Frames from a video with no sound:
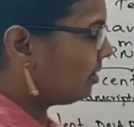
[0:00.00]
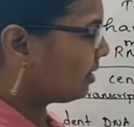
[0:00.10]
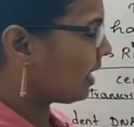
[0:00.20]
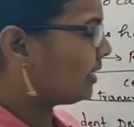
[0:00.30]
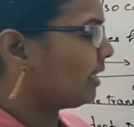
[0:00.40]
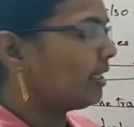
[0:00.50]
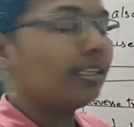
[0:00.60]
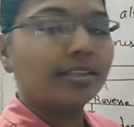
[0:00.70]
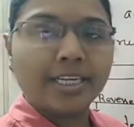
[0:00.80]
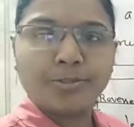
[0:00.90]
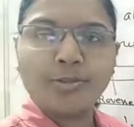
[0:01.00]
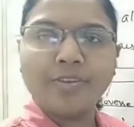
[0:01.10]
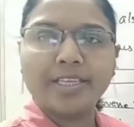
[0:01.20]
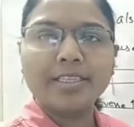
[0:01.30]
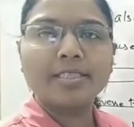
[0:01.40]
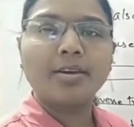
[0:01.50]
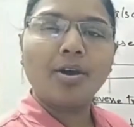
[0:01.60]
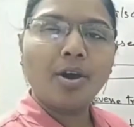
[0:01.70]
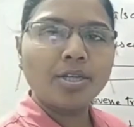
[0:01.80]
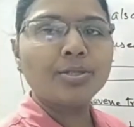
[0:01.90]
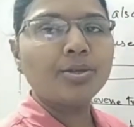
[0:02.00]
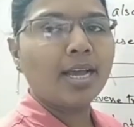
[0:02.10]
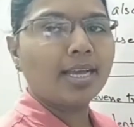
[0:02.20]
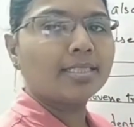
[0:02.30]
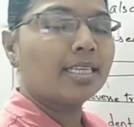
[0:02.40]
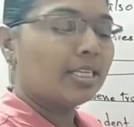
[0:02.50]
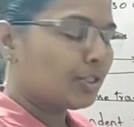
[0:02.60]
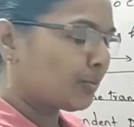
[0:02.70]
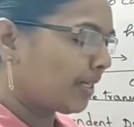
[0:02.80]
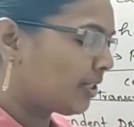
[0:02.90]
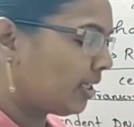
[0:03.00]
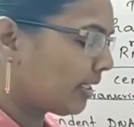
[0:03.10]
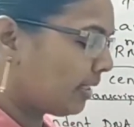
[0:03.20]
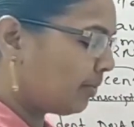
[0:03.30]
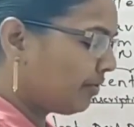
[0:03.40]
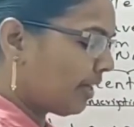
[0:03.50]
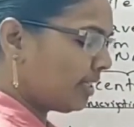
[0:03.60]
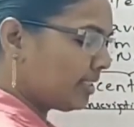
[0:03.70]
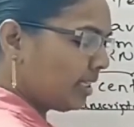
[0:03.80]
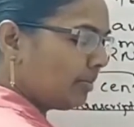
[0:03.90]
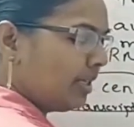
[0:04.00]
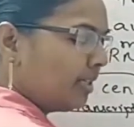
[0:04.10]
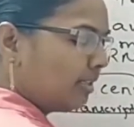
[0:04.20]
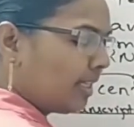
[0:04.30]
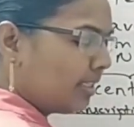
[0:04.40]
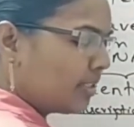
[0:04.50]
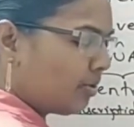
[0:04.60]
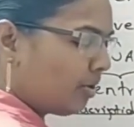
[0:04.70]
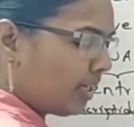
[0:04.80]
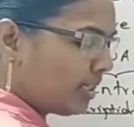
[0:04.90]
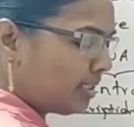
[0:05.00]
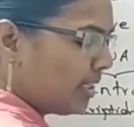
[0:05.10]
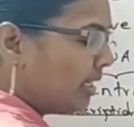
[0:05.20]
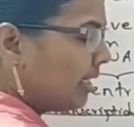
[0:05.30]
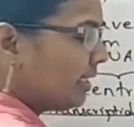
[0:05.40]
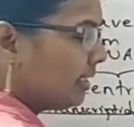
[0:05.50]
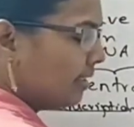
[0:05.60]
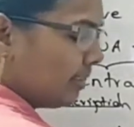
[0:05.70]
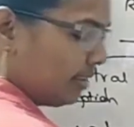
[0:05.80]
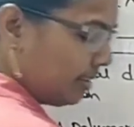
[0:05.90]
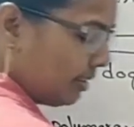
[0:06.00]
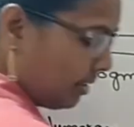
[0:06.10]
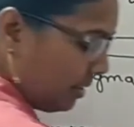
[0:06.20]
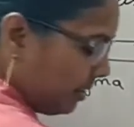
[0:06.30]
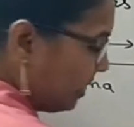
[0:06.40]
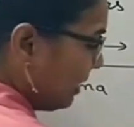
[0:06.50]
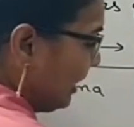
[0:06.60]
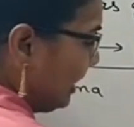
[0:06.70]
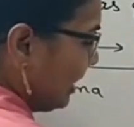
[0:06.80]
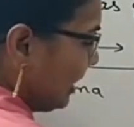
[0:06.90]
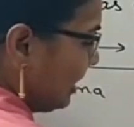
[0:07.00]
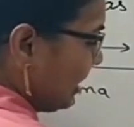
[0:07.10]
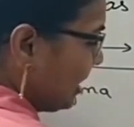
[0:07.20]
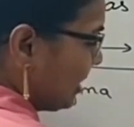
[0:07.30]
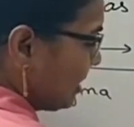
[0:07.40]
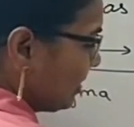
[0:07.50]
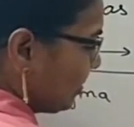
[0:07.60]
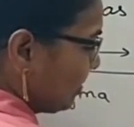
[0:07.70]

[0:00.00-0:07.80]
containing retrovirus also has special type of enzyme that is called as integrase.